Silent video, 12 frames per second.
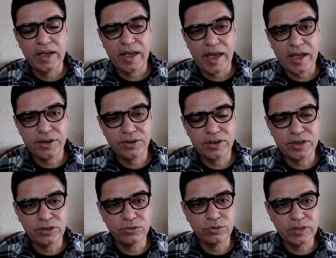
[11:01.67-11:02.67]
enter
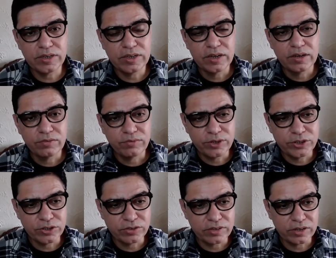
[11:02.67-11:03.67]
into the
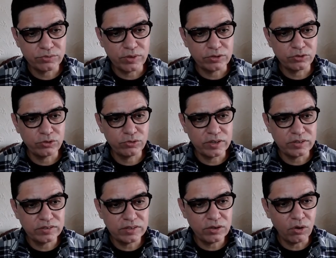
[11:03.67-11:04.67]
fissures as well, so you can see,